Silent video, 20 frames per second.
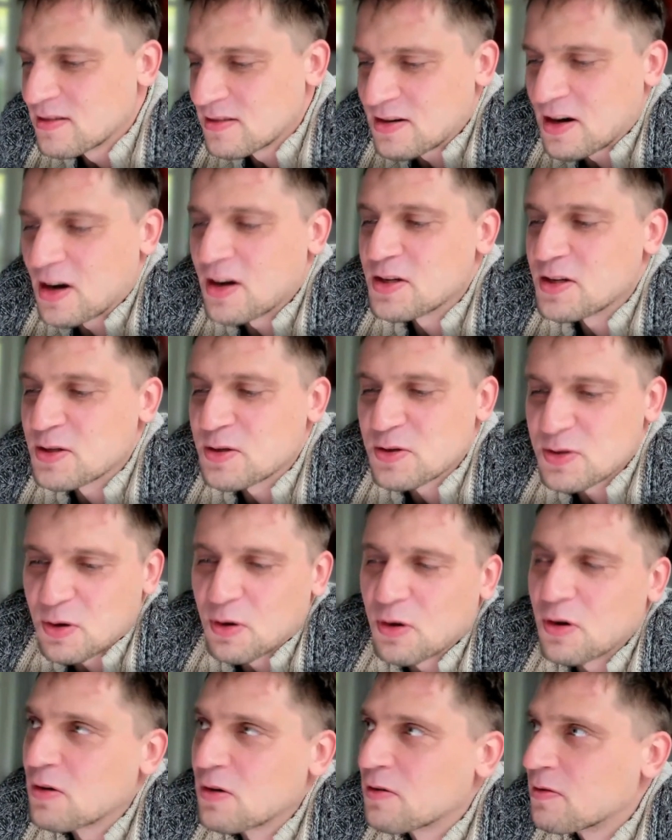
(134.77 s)
tries to
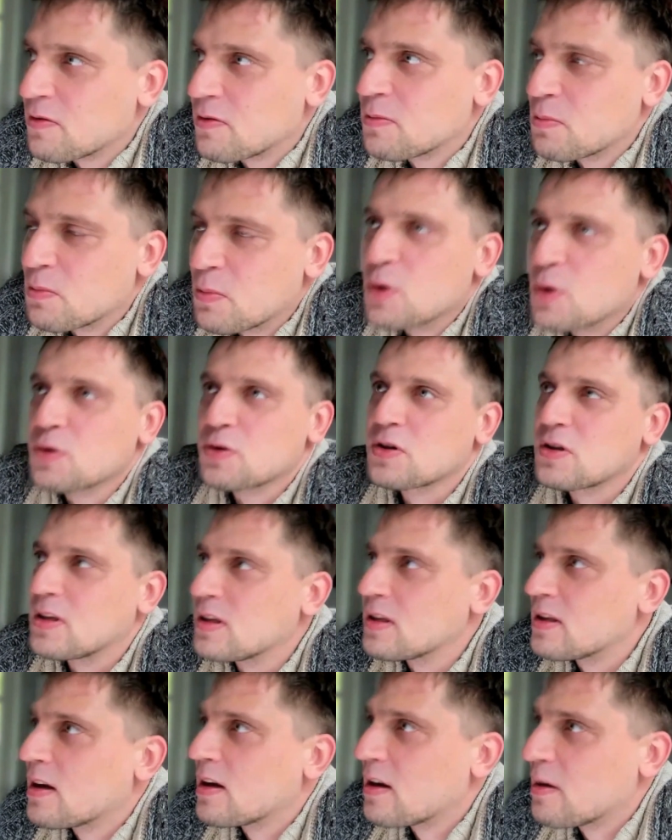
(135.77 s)
solve
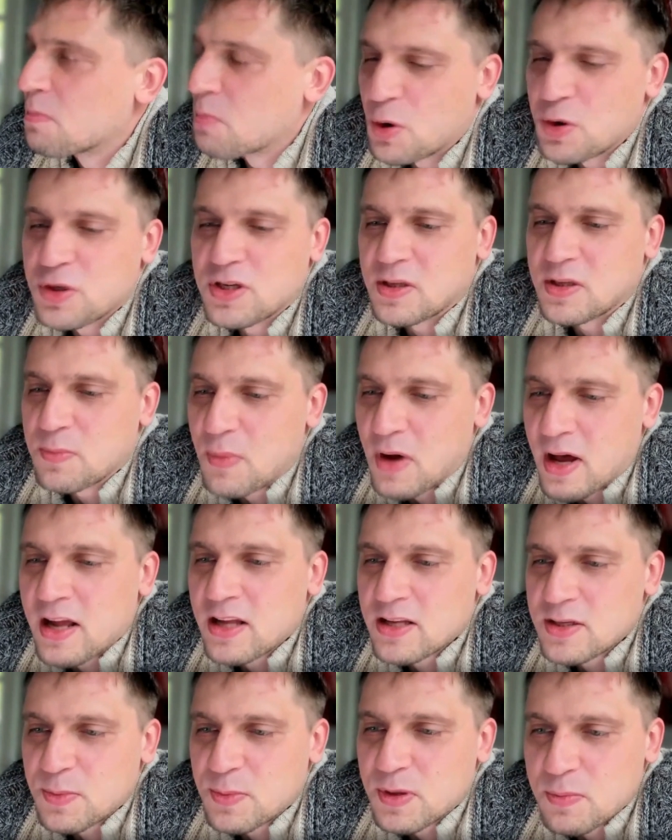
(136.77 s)
mostly the project
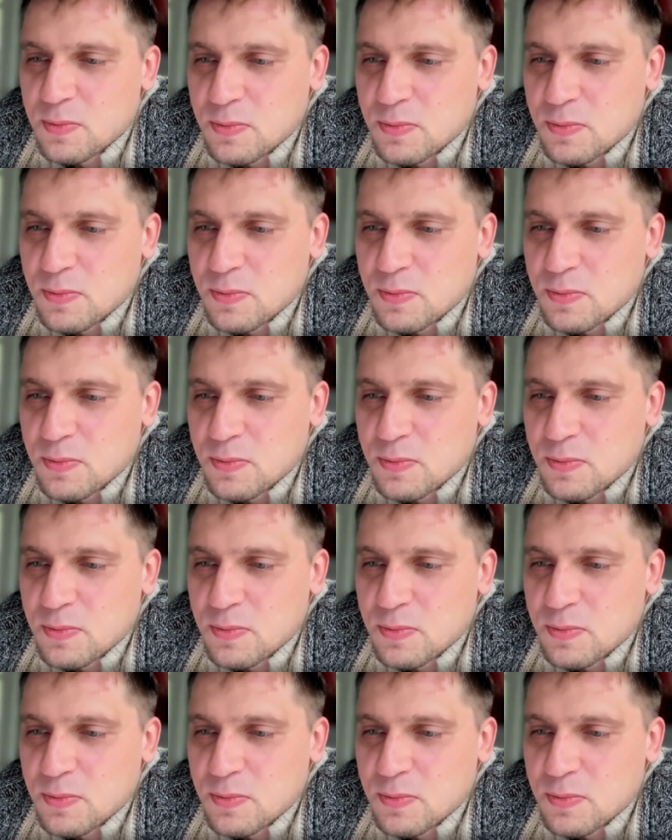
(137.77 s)
management